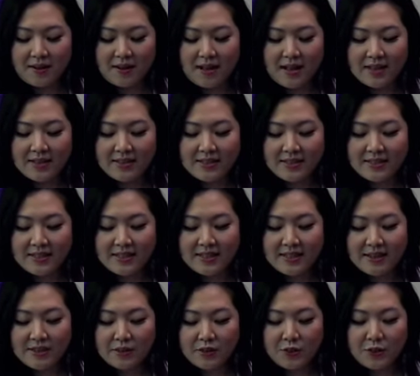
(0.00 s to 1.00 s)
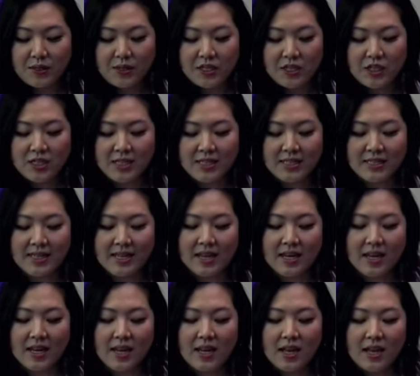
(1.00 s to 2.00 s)
as I see it on Twitch, is
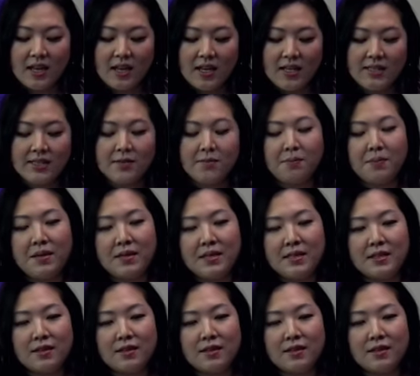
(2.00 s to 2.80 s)
that it's a mix